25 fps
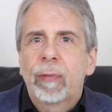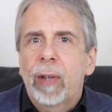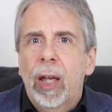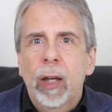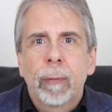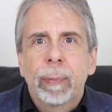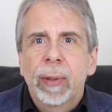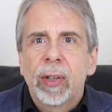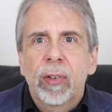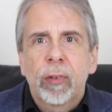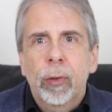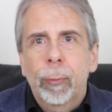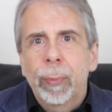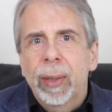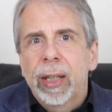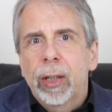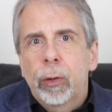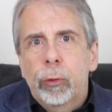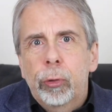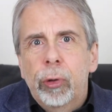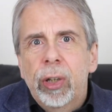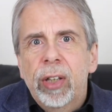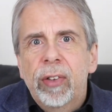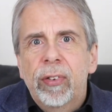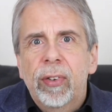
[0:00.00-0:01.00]
There have been some
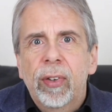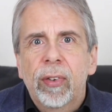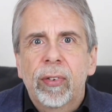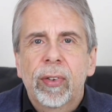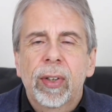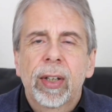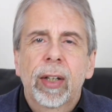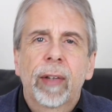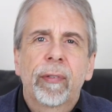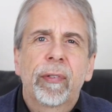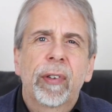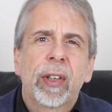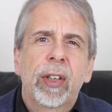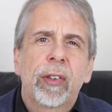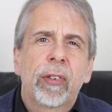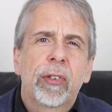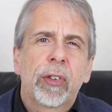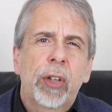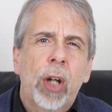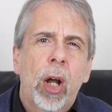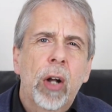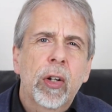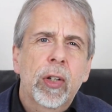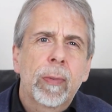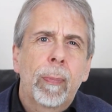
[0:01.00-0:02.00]
increases in the
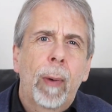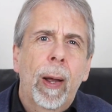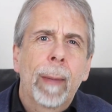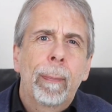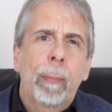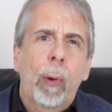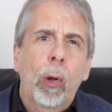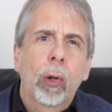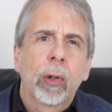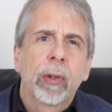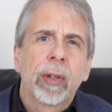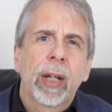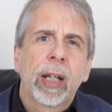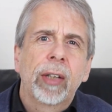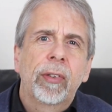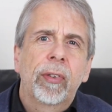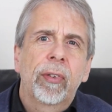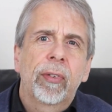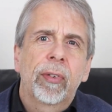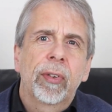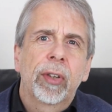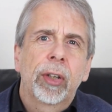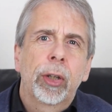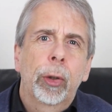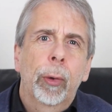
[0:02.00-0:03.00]
fees charged by
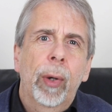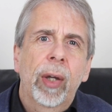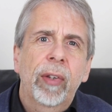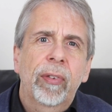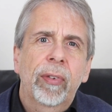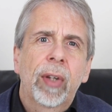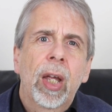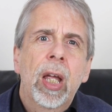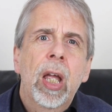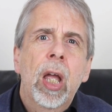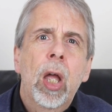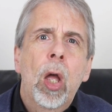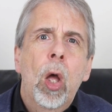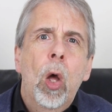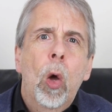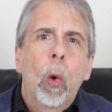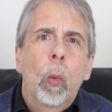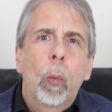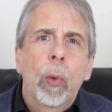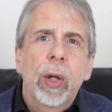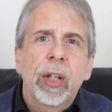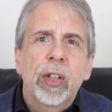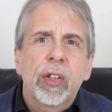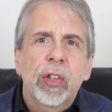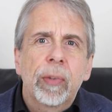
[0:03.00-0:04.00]
pollinators in the US,
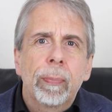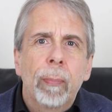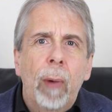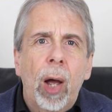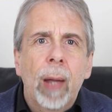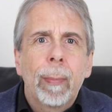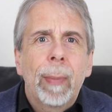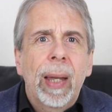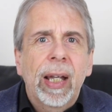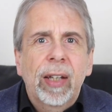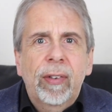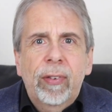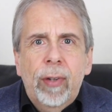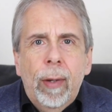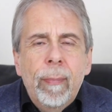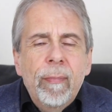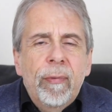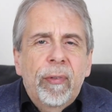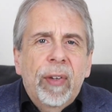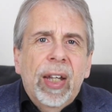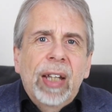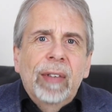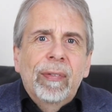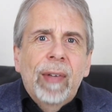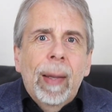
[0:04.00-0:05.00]
which might make
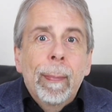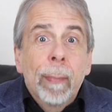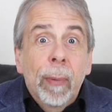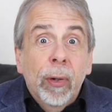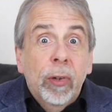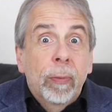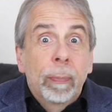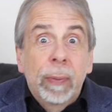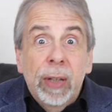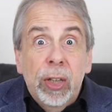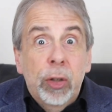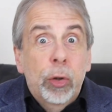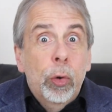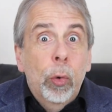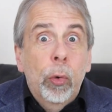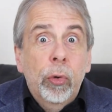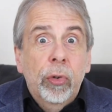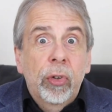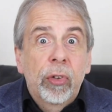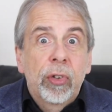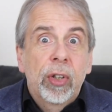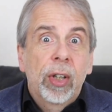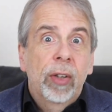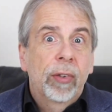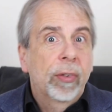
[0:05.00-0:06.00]
some think there must be
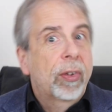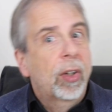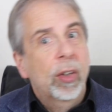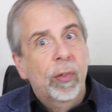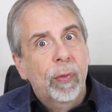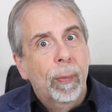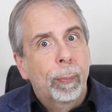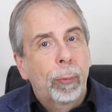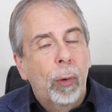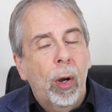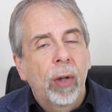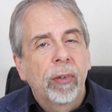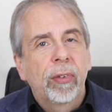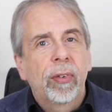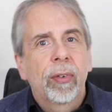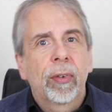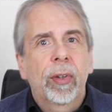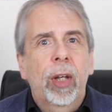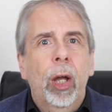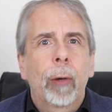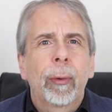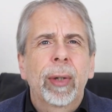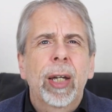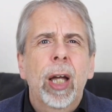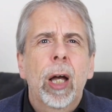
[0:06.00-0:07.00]
shortages because the
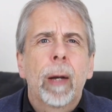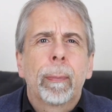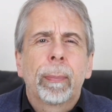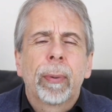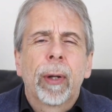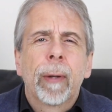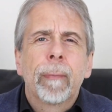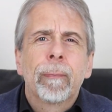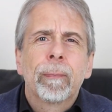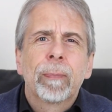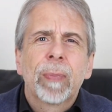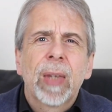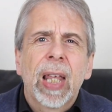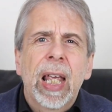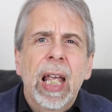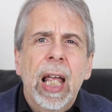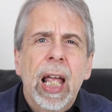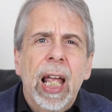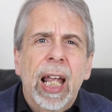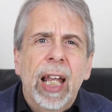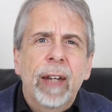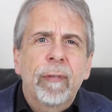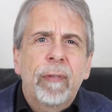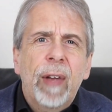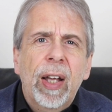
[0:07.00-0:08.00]
prices are going up.
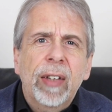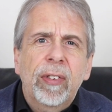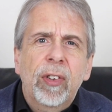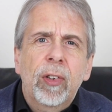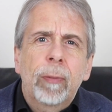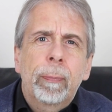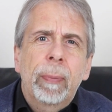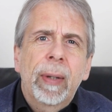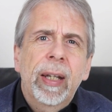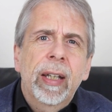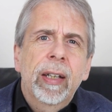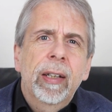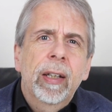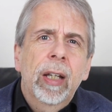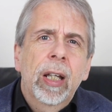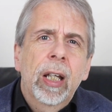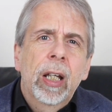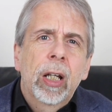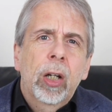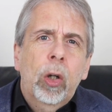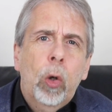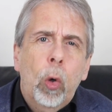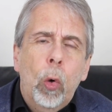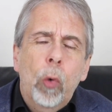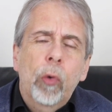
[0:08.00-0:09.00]
In fact, it's
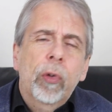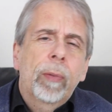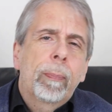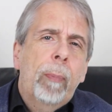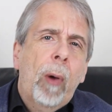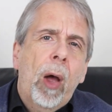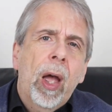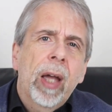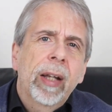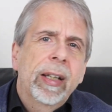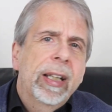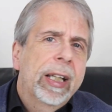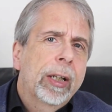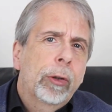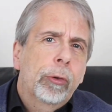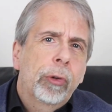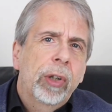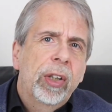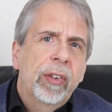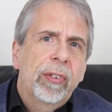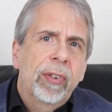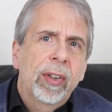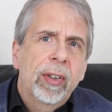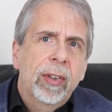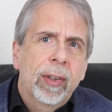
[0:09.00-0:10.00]
been caused by an
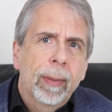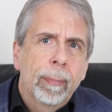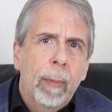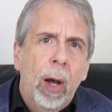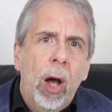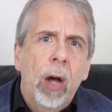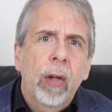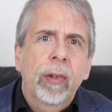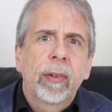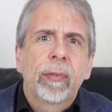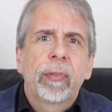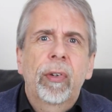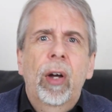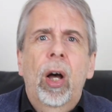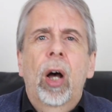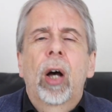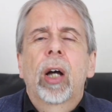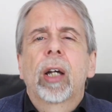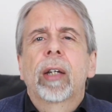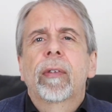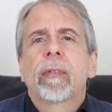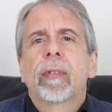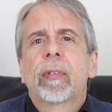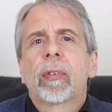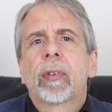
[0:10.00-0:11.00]
increase in demand for
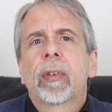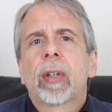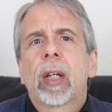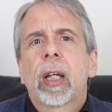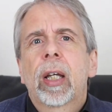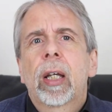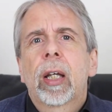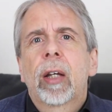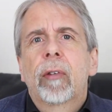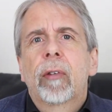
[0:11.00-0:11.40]
hives